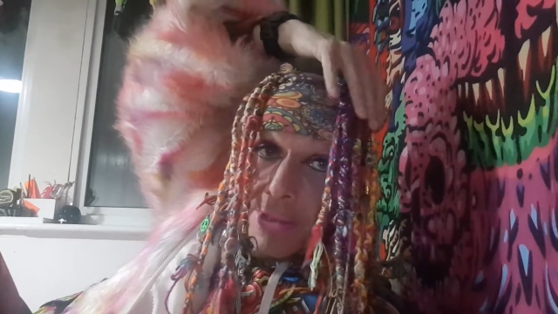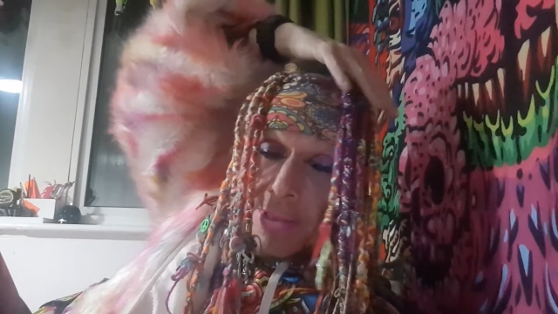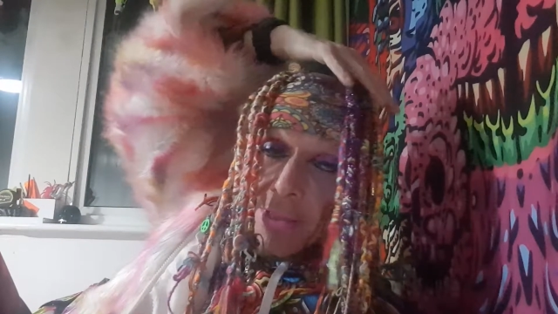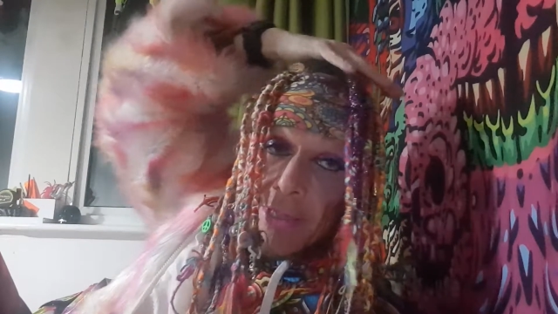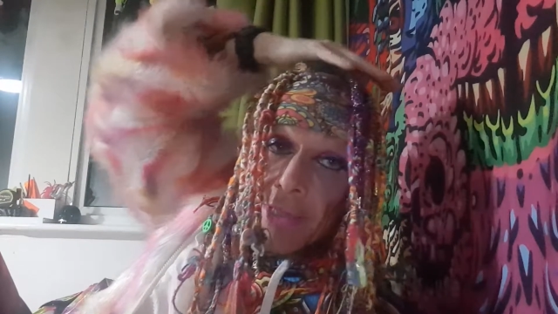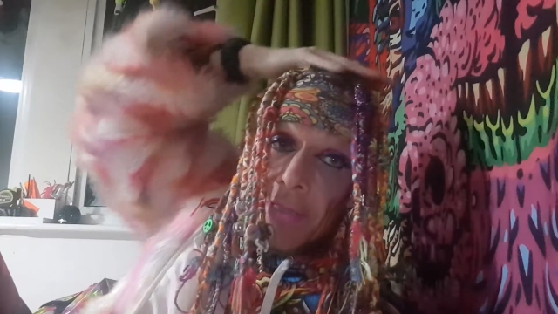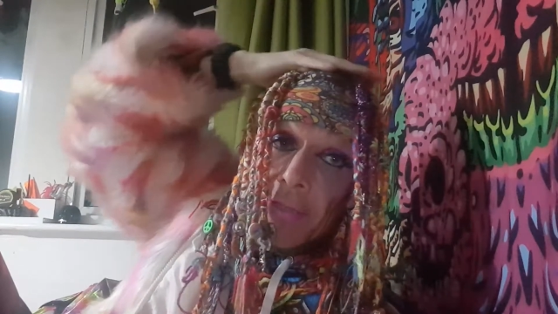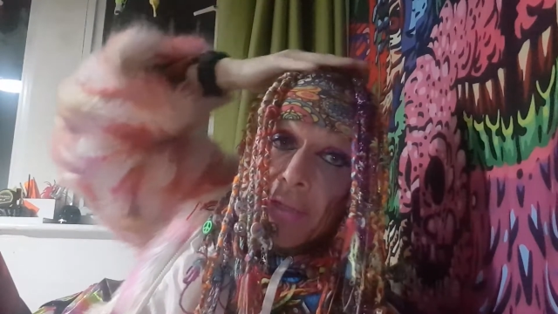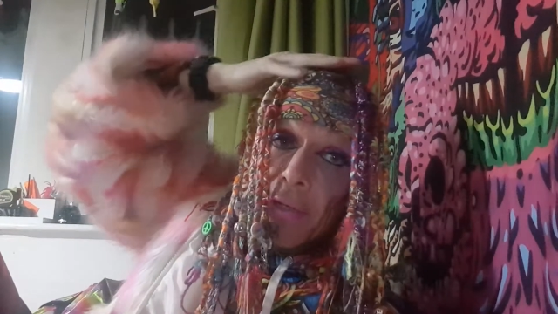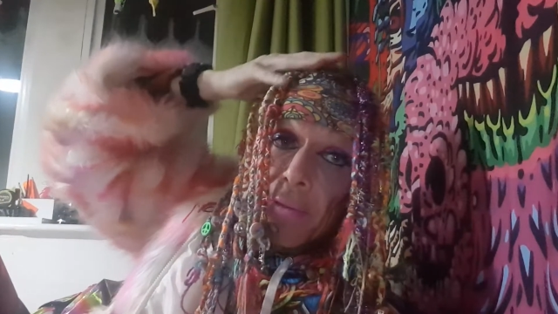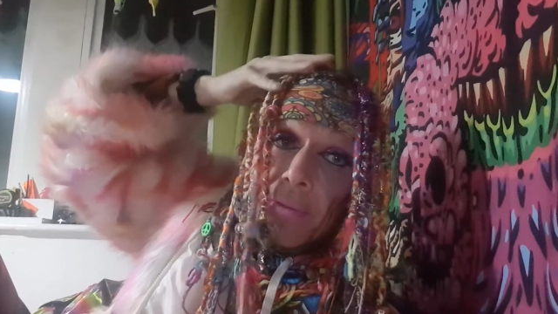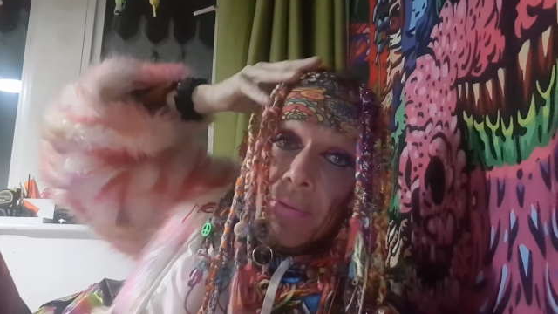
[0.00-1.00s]
doesn't actually
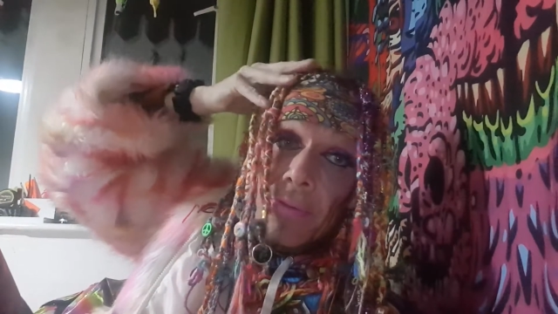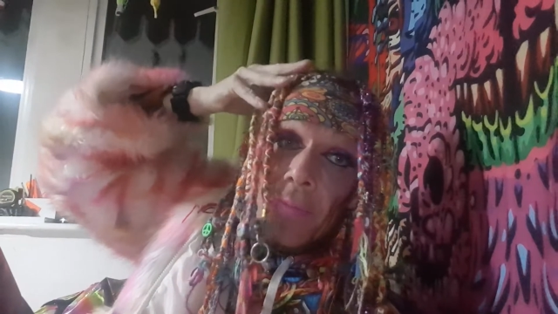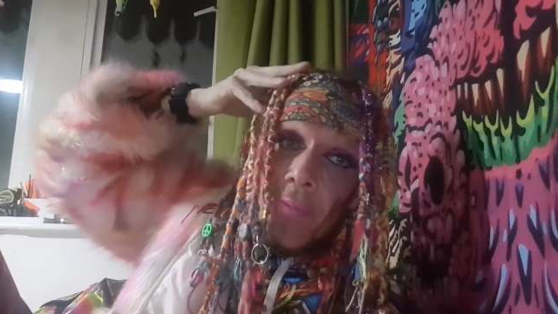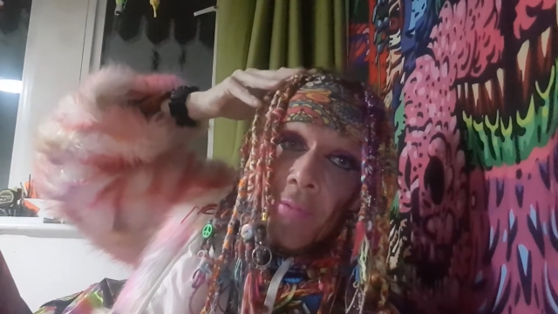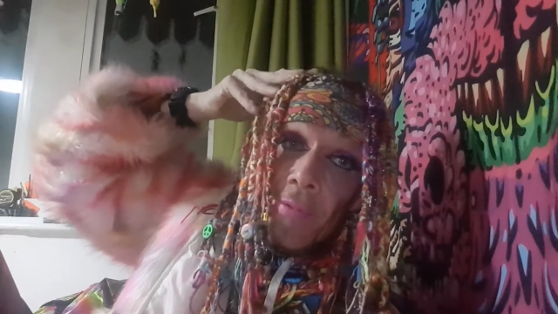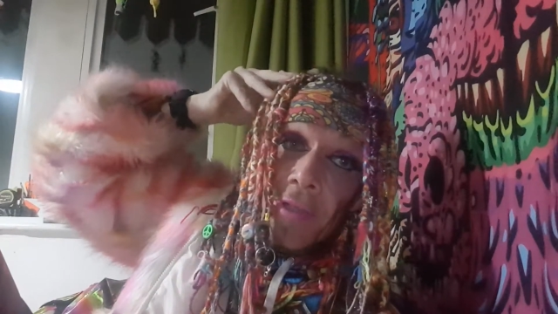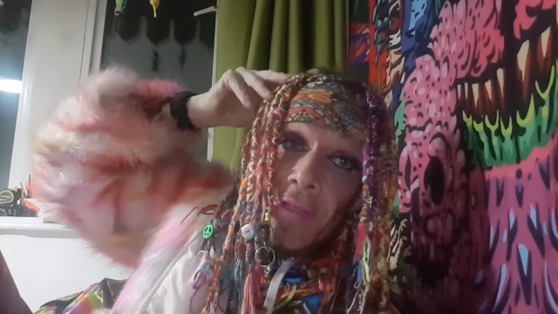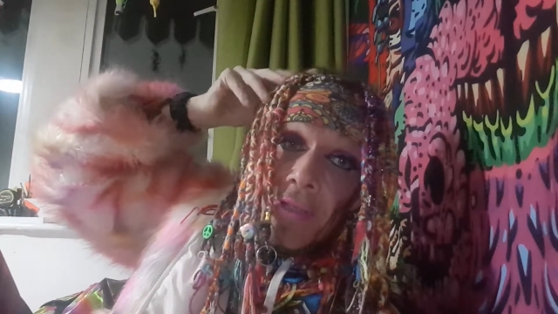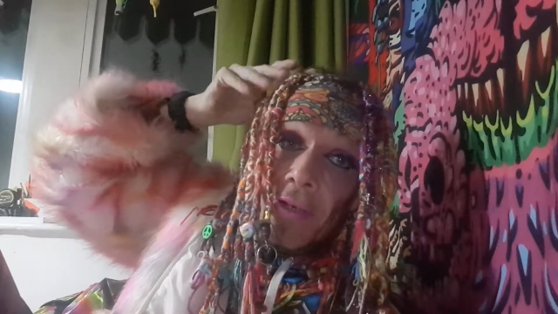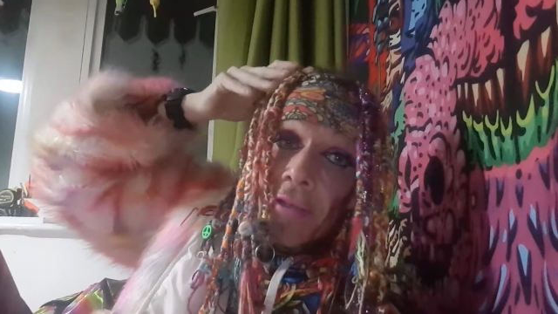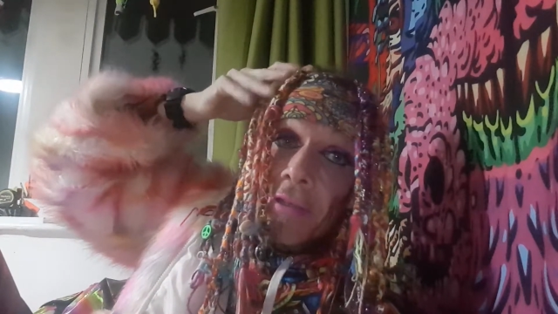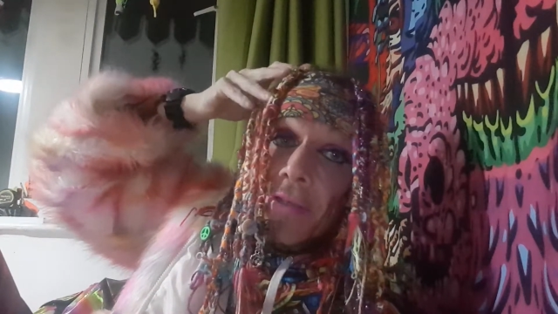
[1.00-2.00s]
show at the moment
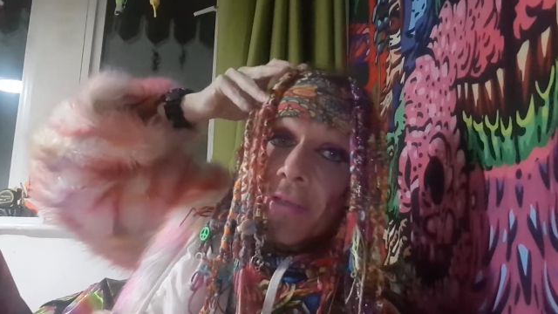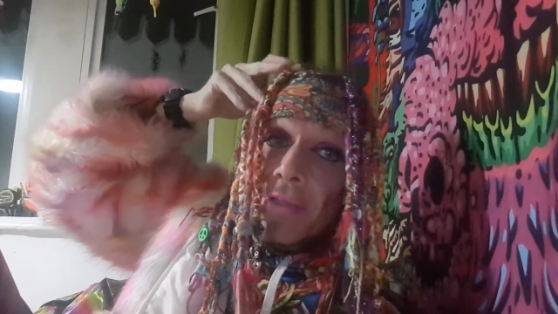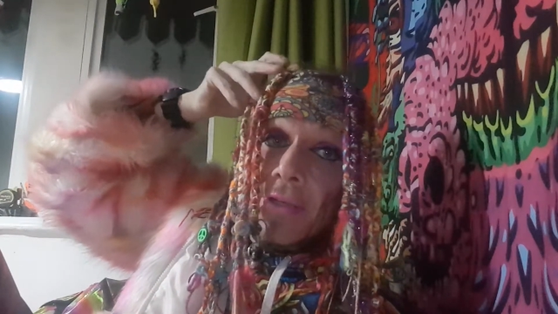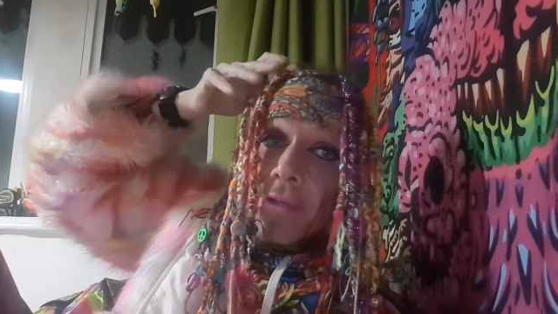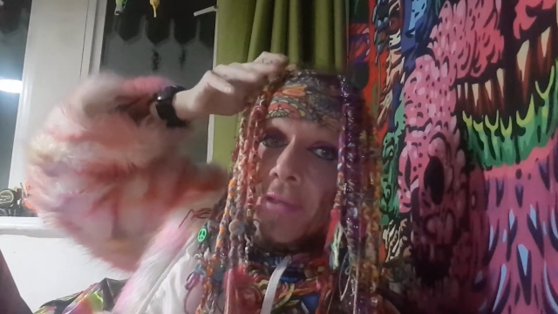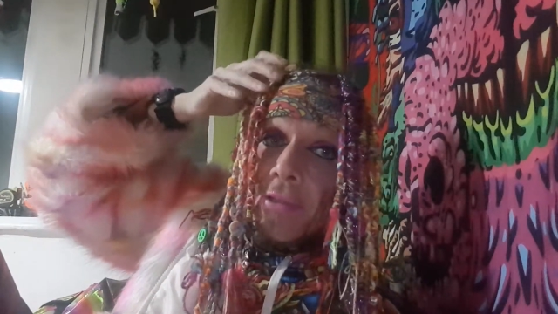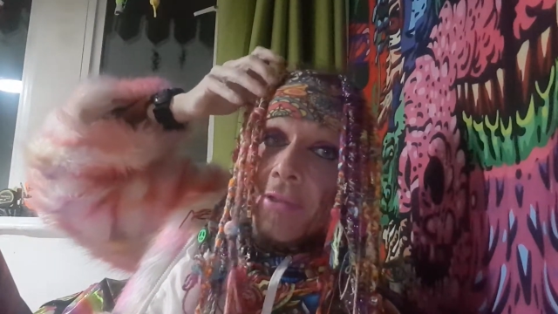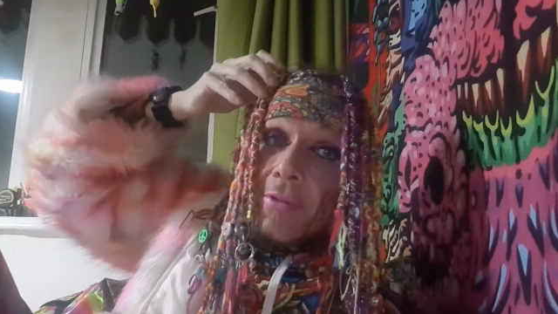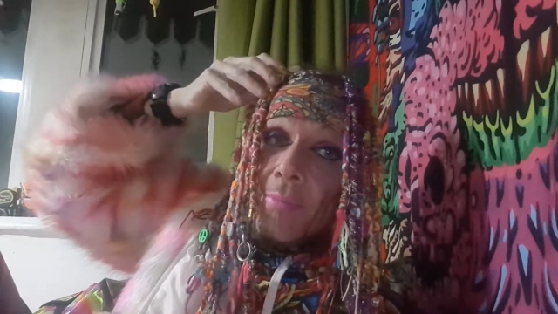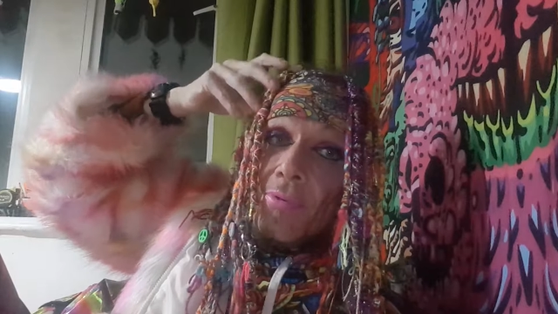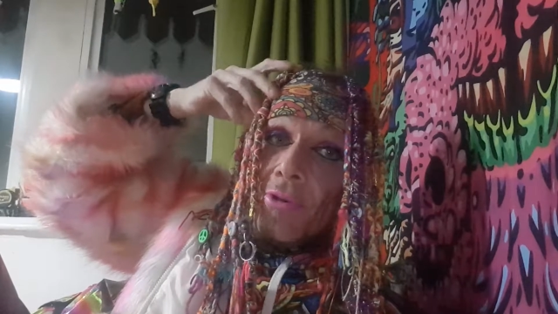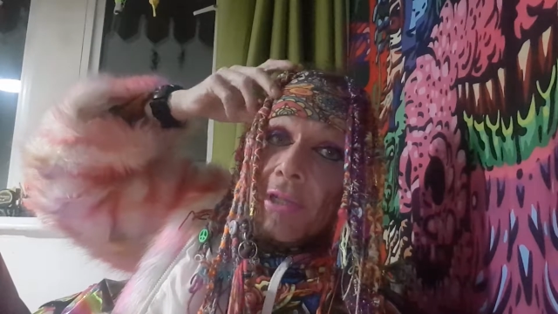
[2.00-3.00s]
this light. I think the light's
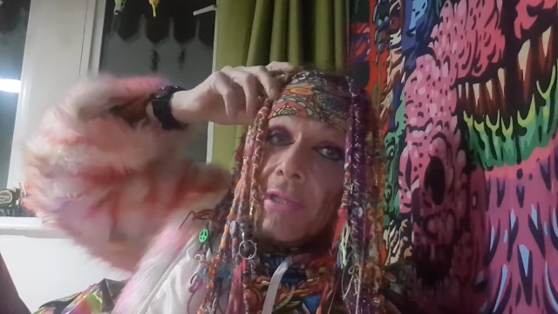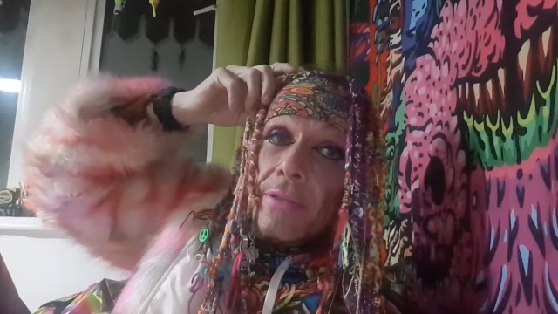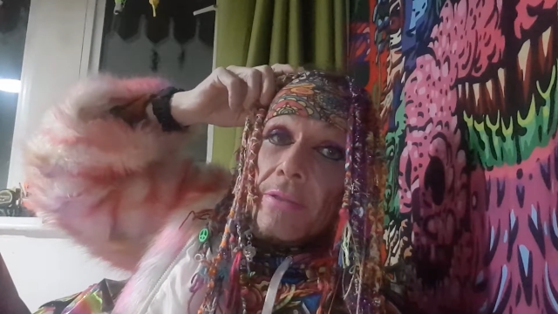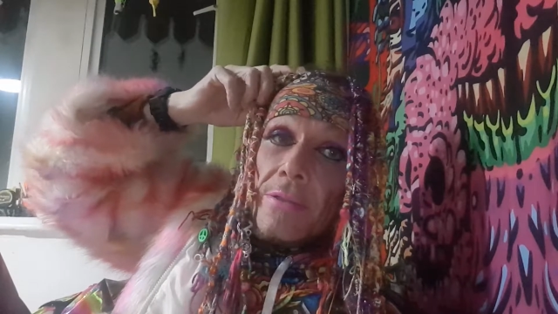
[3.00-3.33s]
too bright